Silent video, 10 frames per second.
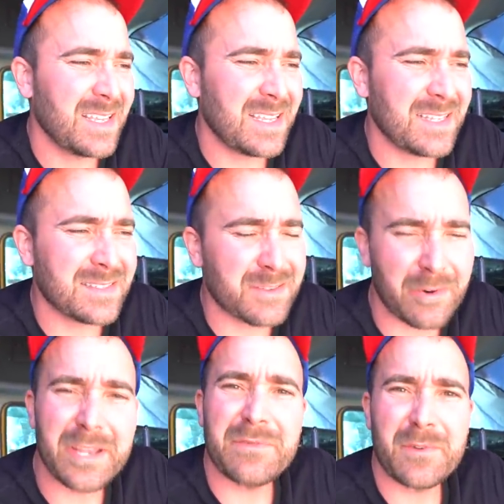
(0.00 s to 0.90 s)
It's
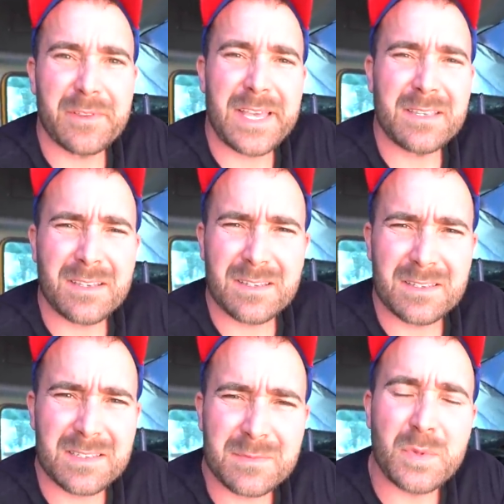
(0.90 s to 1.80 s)
great for like
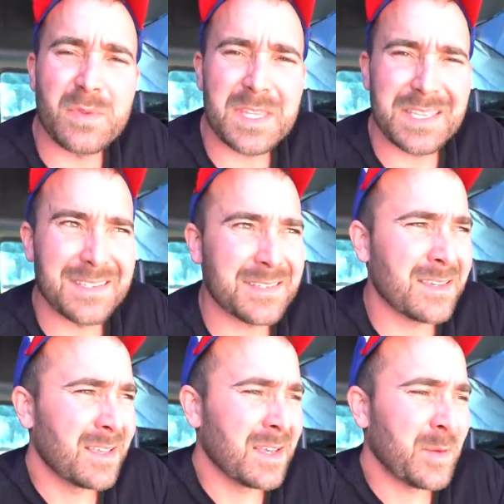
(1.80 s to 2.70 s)
smoothies,